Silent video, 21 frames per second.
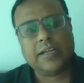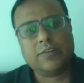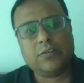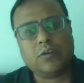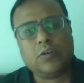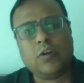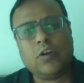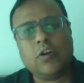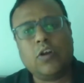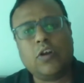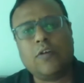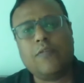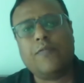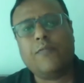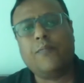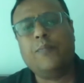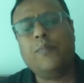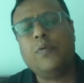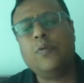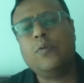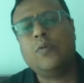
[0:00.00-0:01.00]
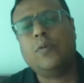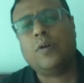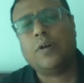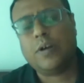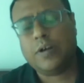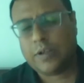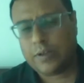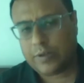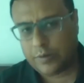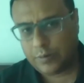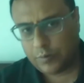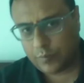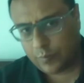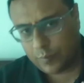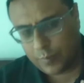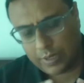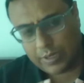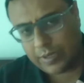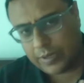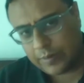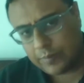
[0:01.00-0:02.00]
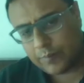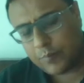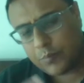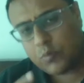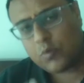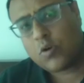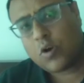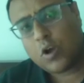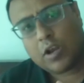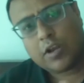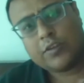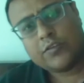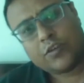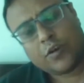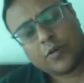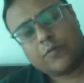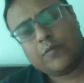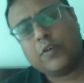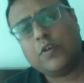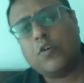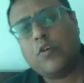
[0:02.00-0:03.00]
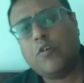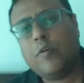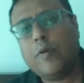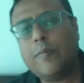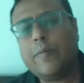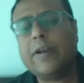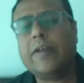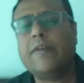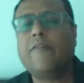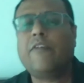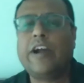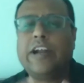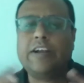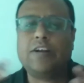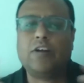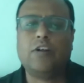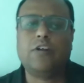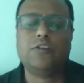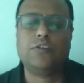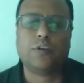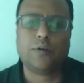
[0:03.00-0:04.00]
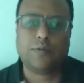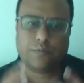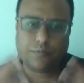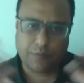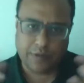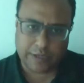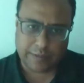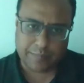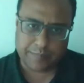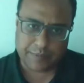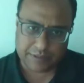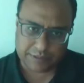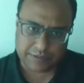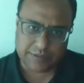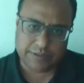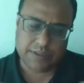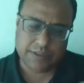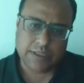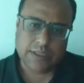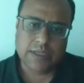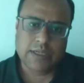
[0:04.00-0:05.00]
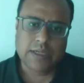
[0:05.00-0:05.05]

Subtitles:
So a lot of blue collar jobs will go away, but a white collar jobs will emerge.